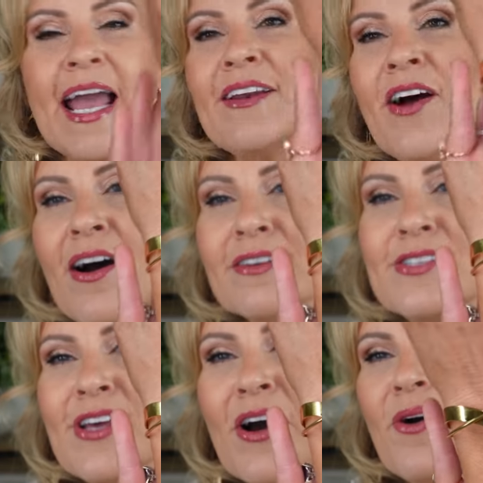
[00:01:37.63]
And
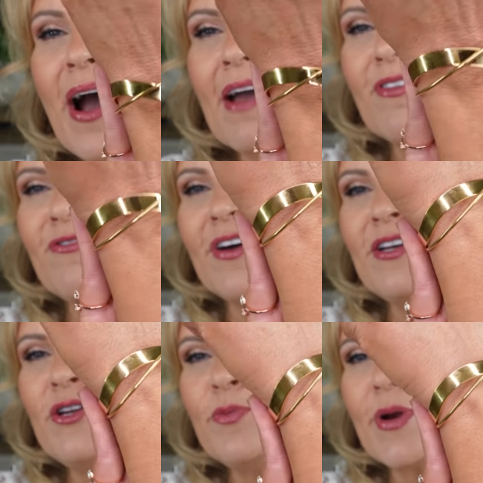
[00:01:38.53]
also, I have a
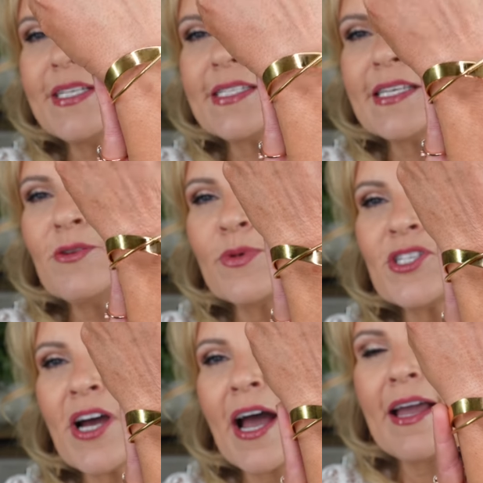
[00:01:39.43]
fun new bracelet, which I